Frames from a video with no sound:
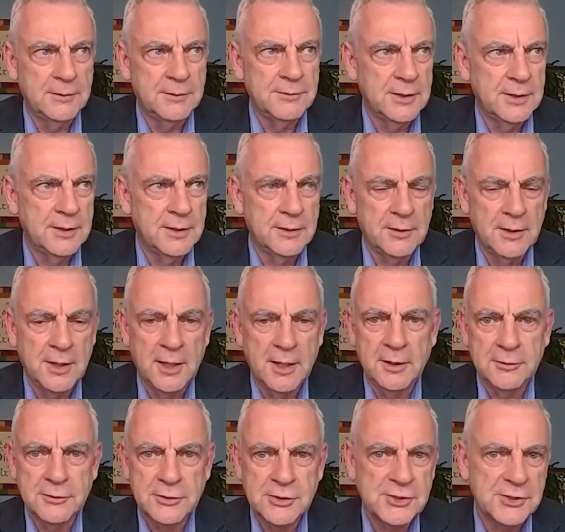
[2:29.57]
um, our,
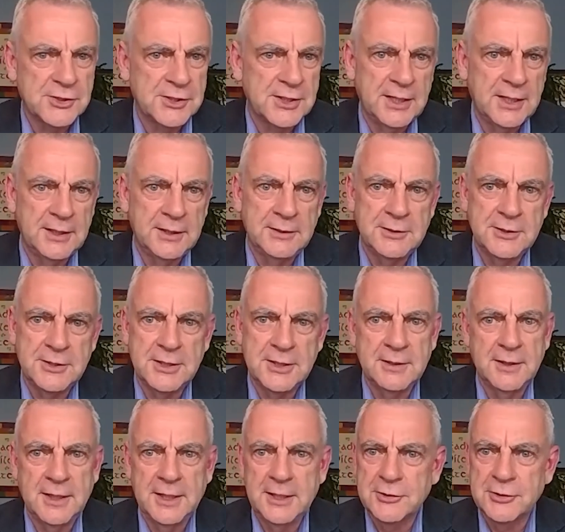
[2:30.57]
arts and
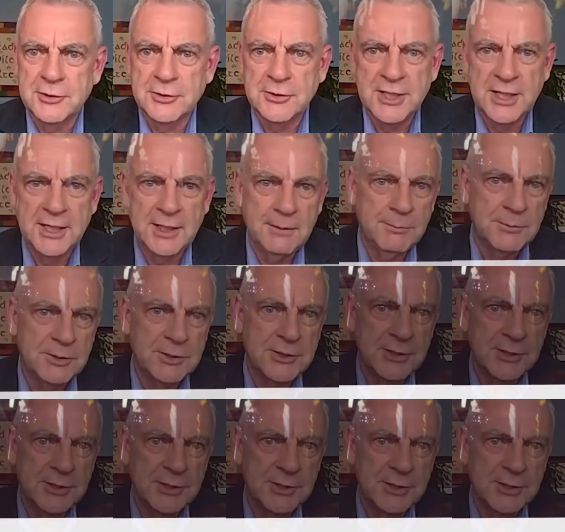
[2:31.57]
entertainment